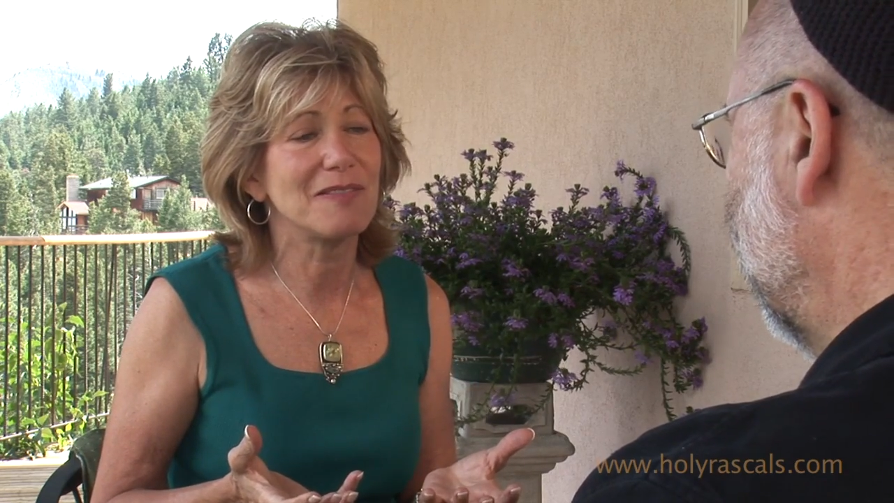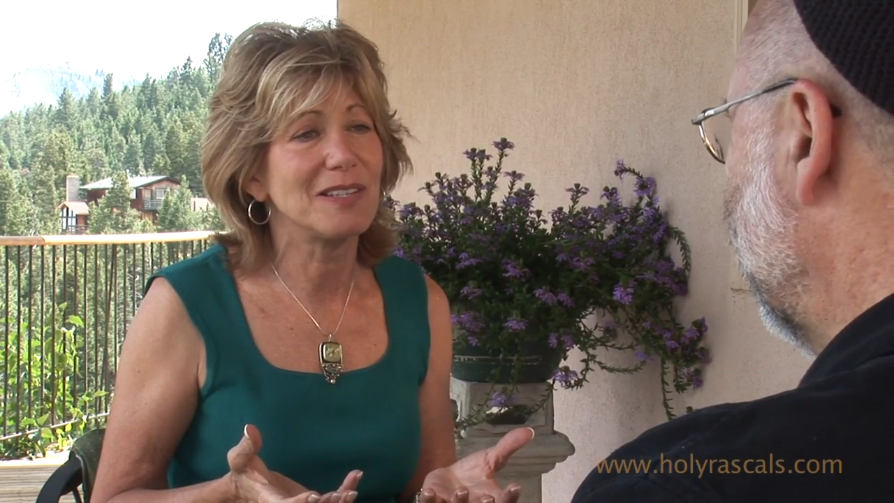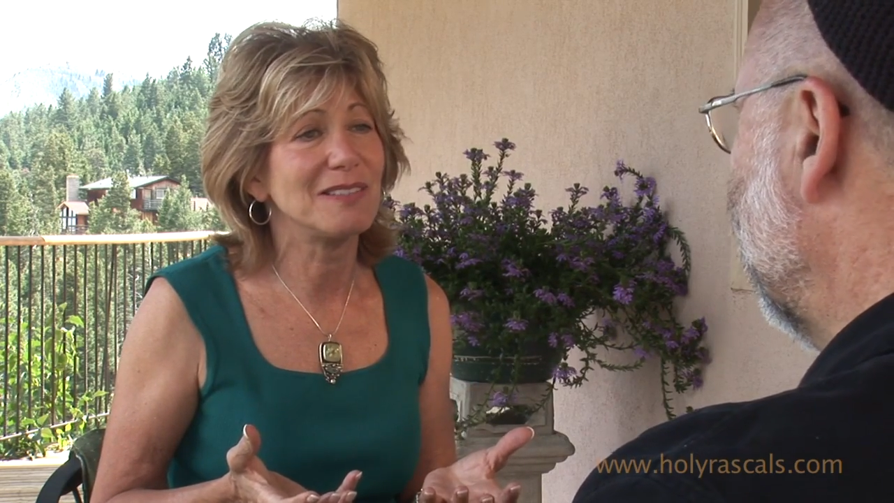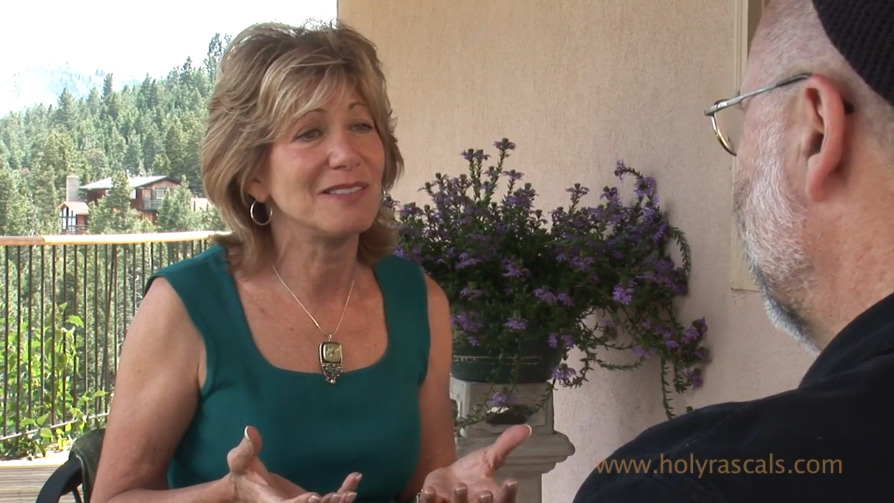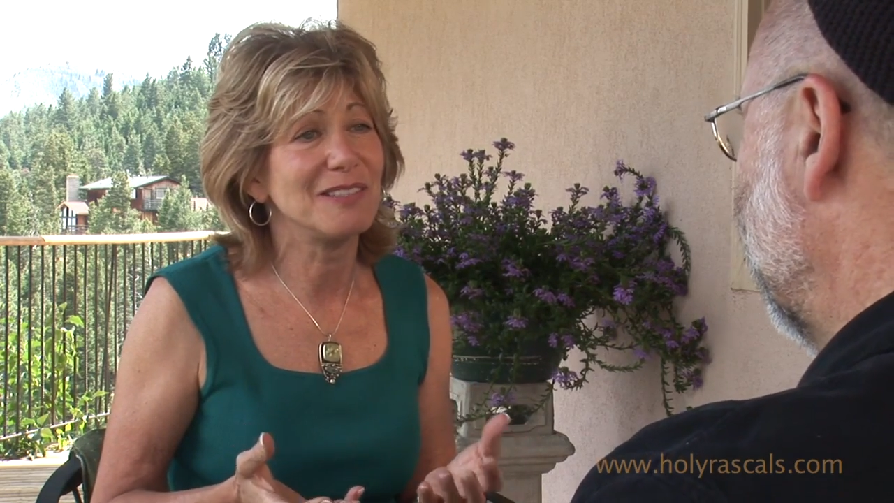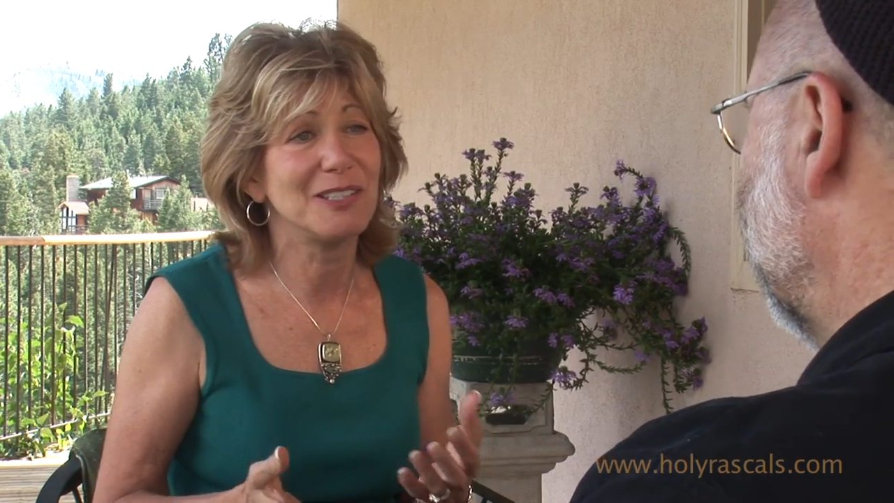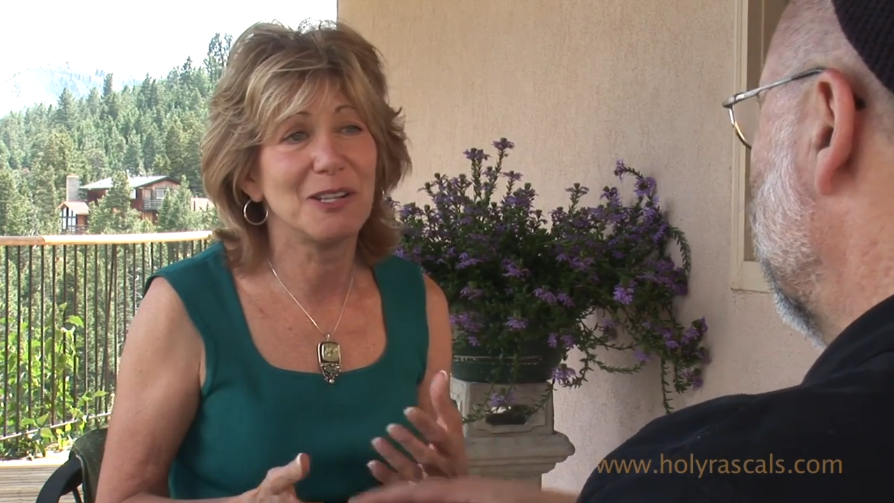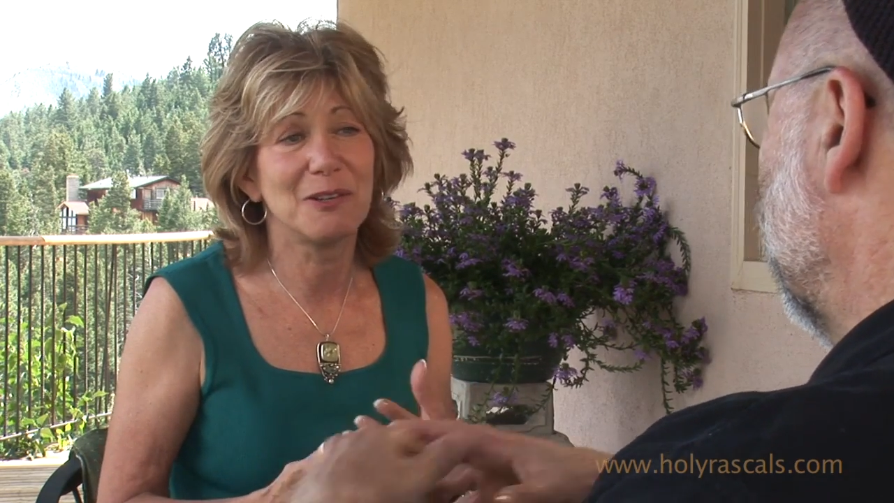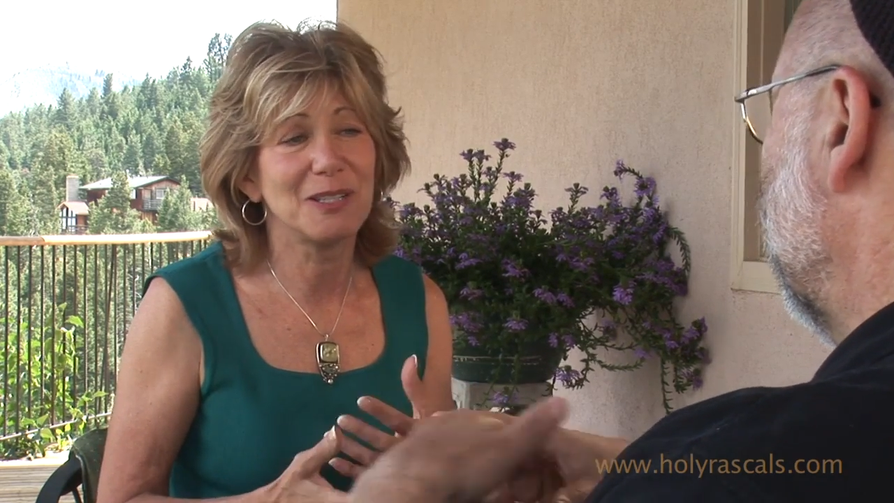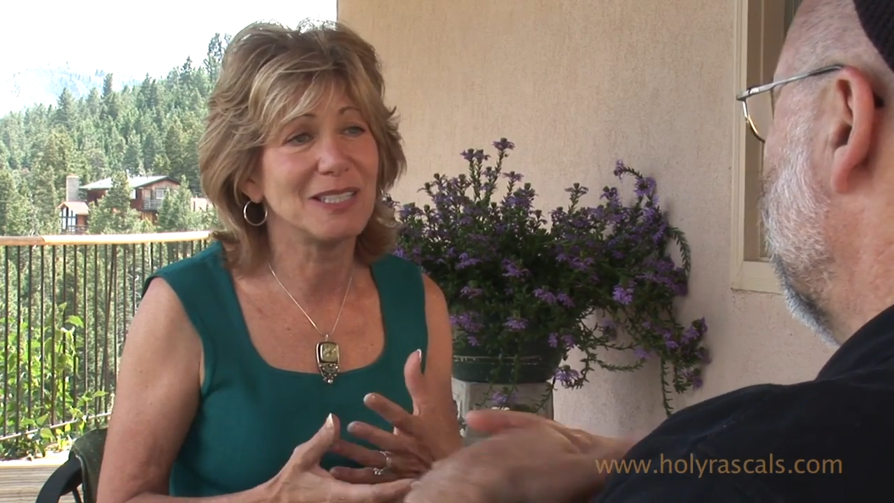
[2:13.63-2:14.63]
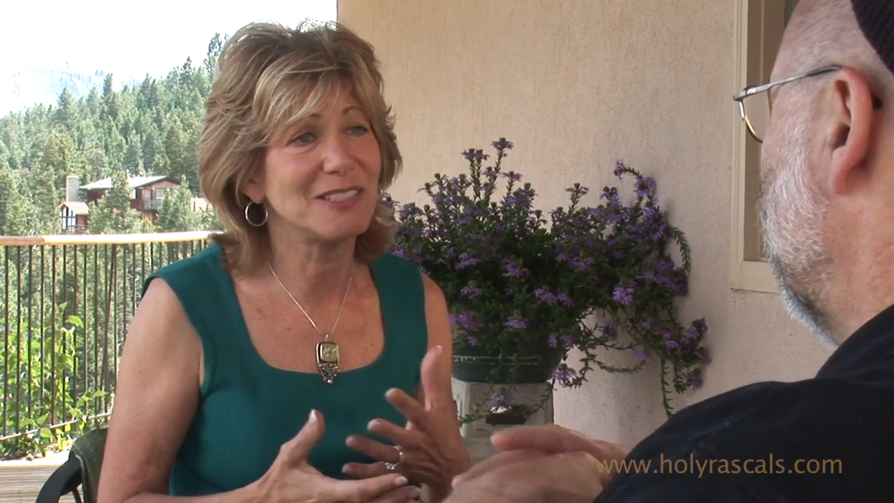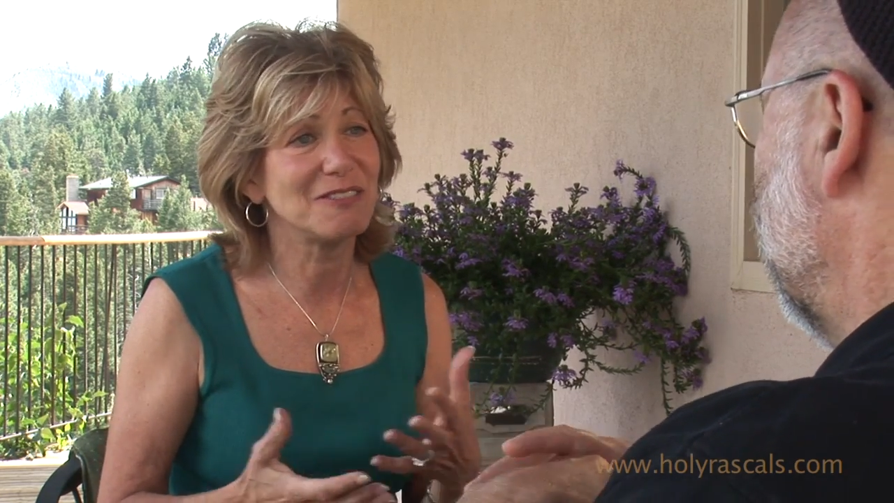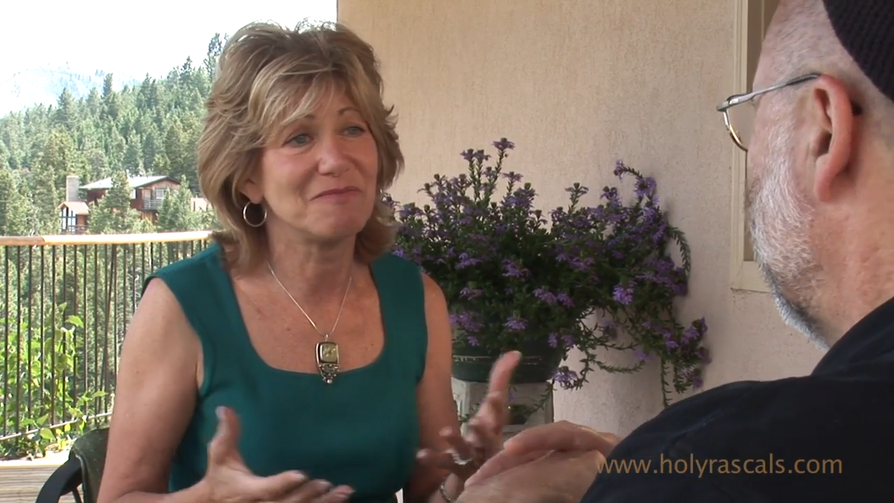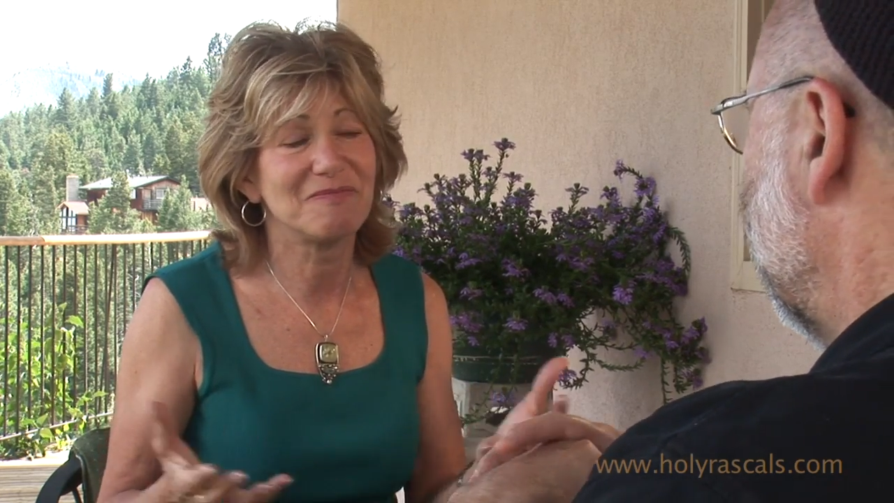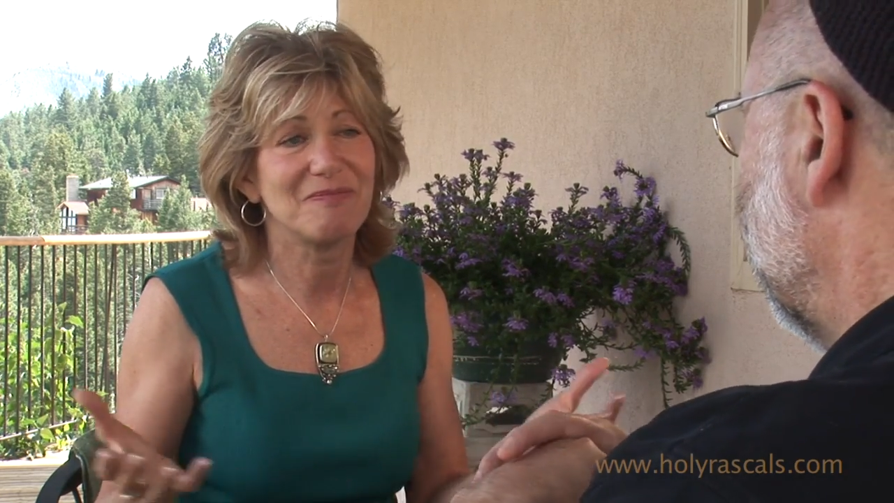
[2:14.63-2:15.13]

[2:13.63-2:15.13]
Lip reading: And, if